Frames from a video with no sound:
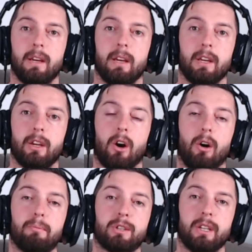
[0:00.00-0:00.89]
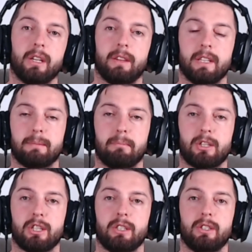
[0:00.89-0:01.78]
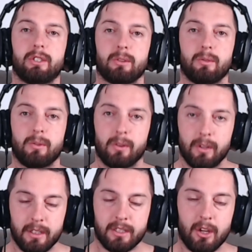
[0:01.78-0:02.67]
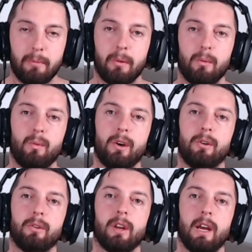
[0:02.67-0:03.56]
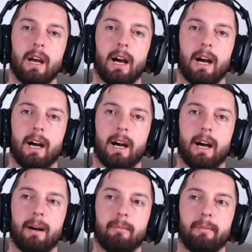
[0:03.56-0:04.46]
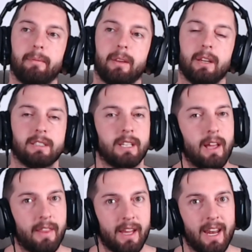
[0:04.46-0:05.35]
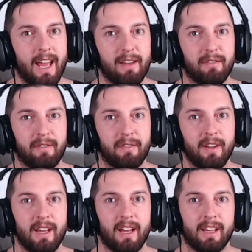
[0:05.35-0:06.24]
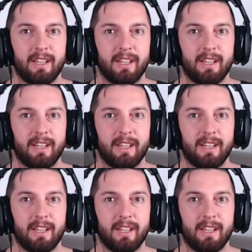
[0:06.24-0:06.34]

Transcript: you know, option in these missions or in this open world. You know, are they going to have, you